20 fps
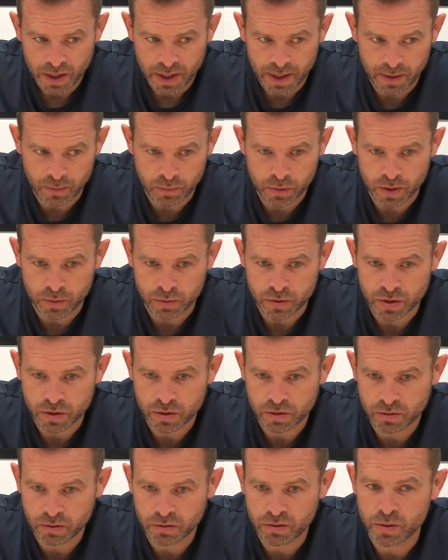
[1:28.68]
It
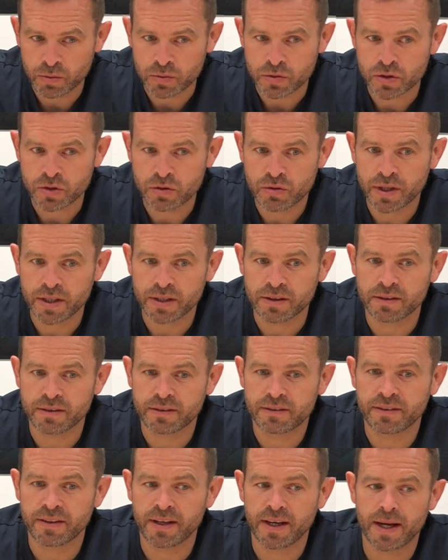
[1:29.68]
was a
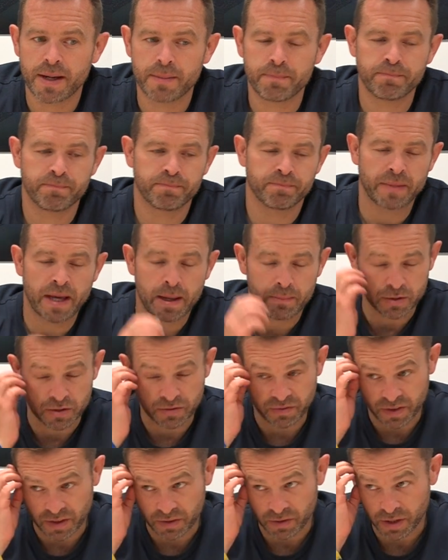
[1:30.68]
great
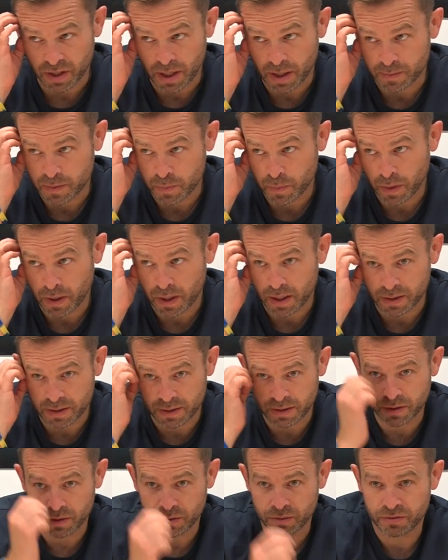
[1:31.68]
atmosphere at the Arms Park,
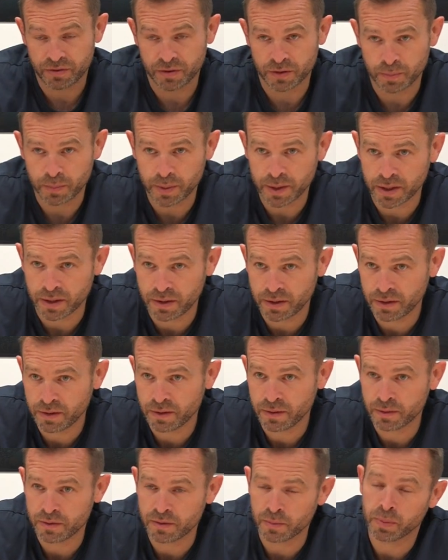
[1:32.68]

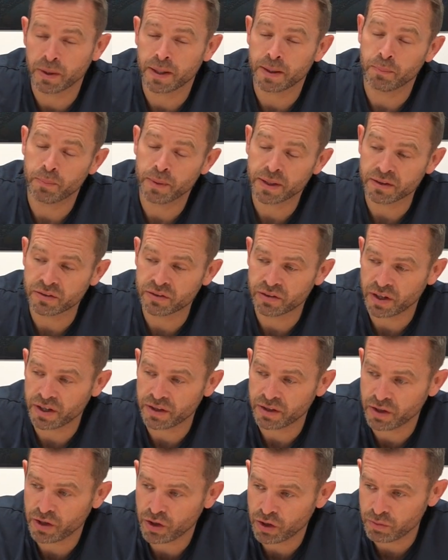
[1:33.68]
to play a big
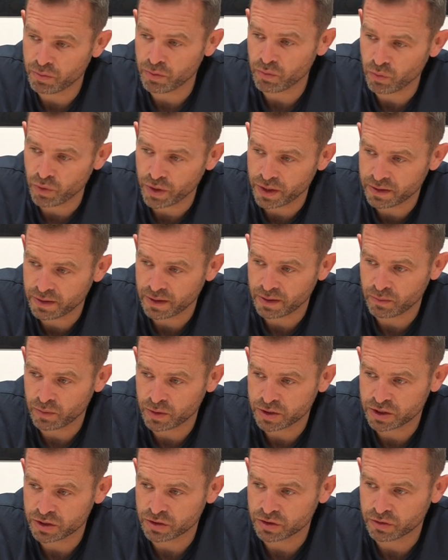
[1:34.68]
side at home and win that,
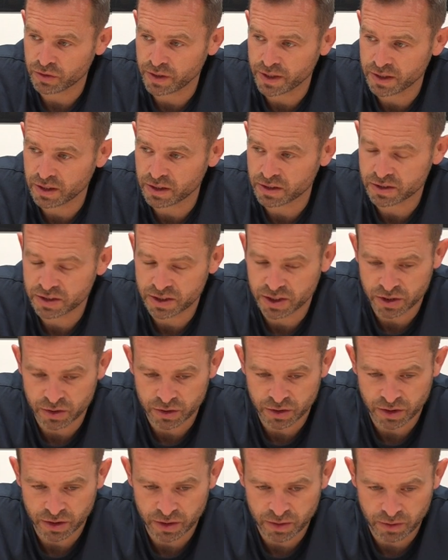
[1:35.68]
which is great. And like I said, you
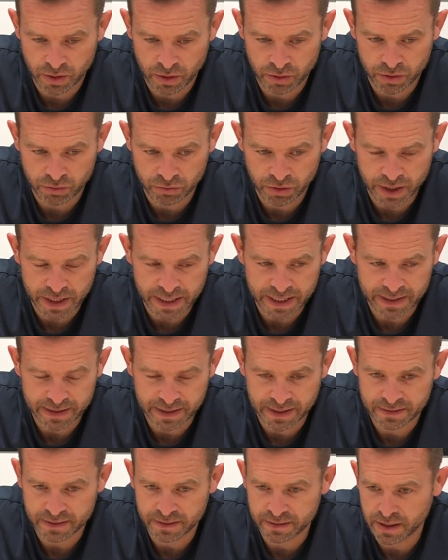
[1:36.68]
can only really link
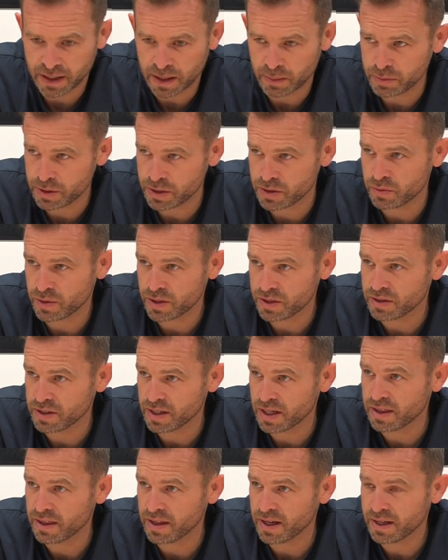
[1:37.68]
that to derbies where you
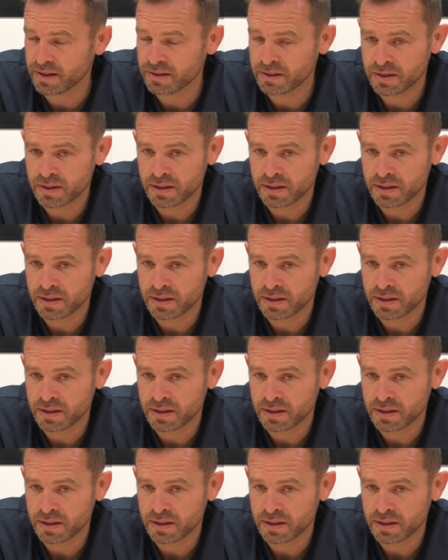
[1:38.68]
get that